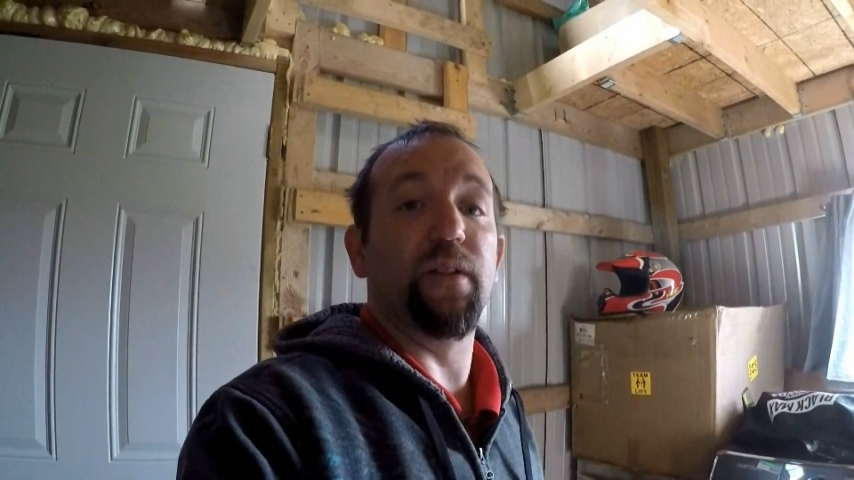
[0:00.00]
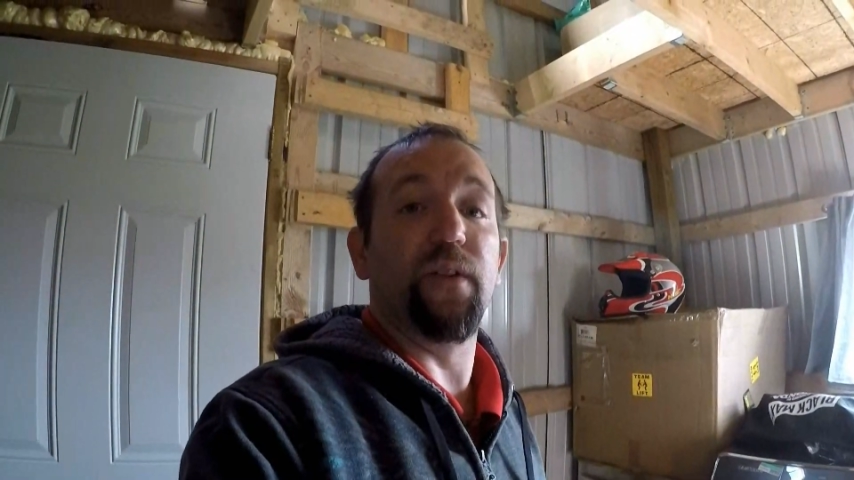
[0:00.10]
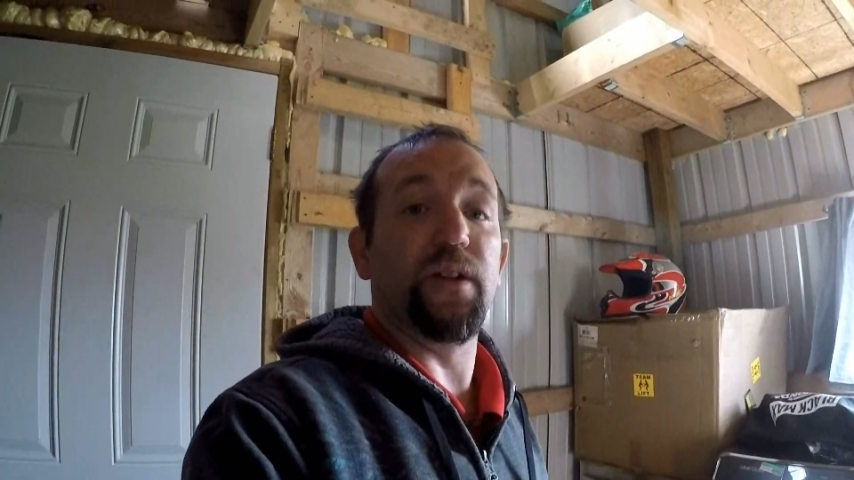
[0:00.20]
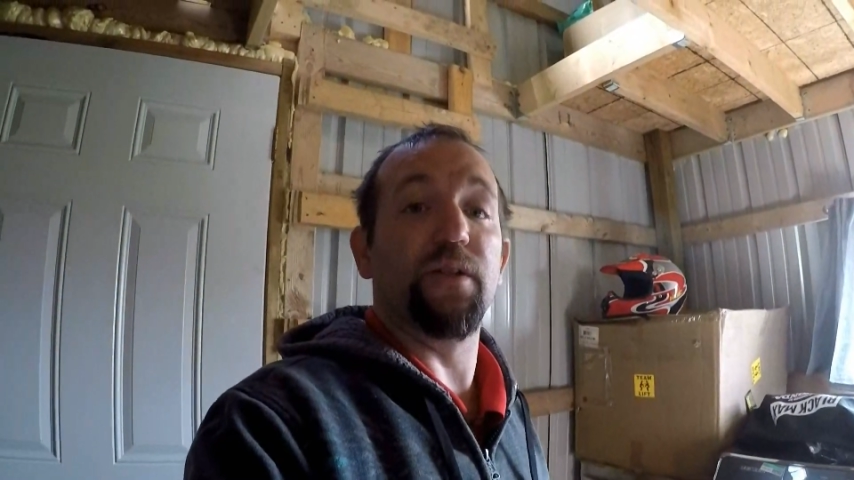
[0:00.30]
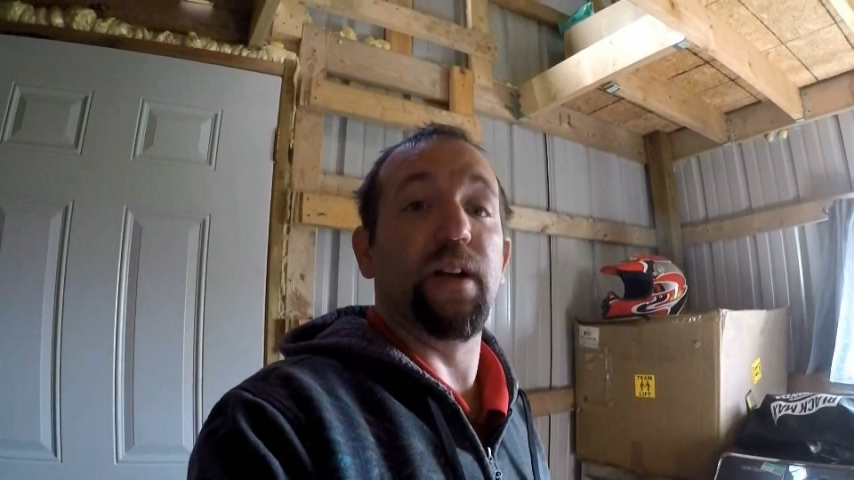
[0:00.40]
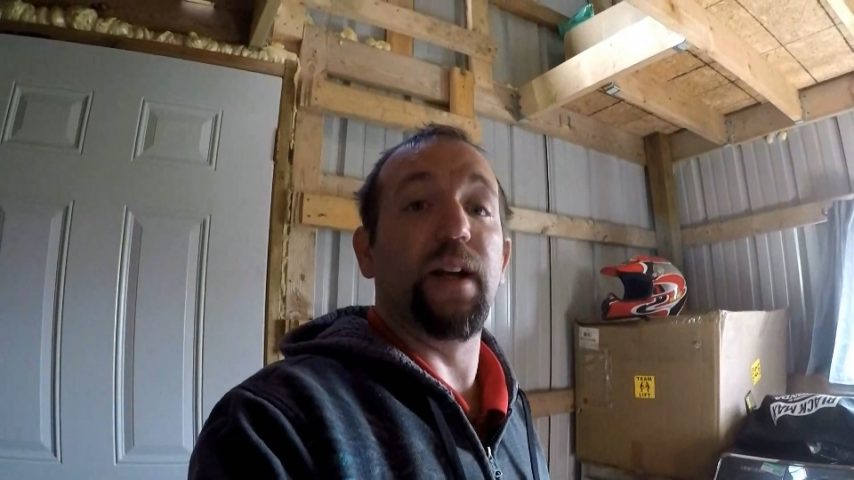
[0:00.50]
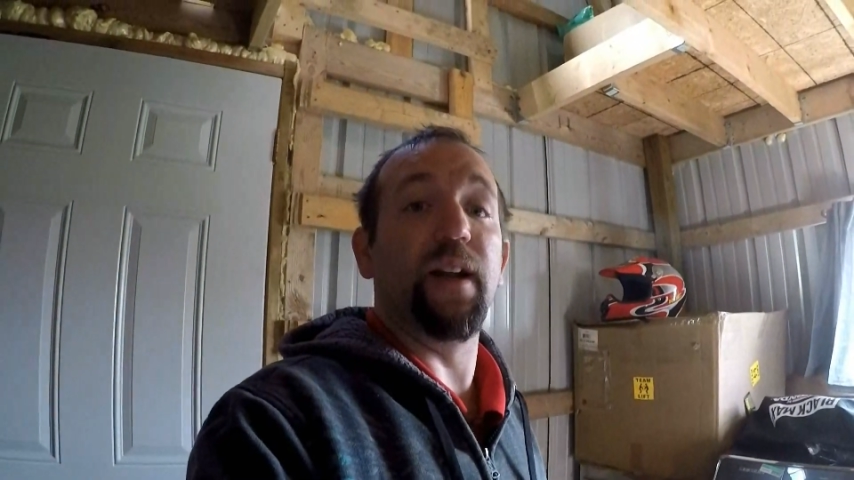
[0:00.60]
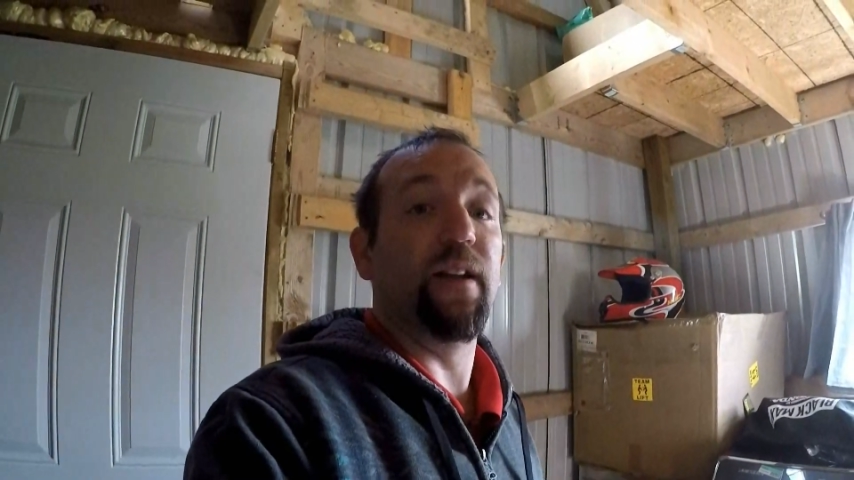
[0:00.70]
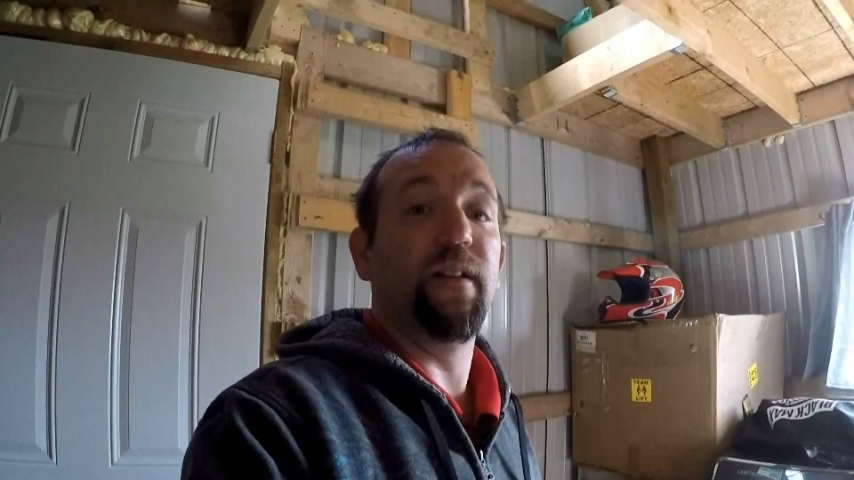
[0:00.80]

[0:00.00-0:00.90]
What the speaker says: frustrating.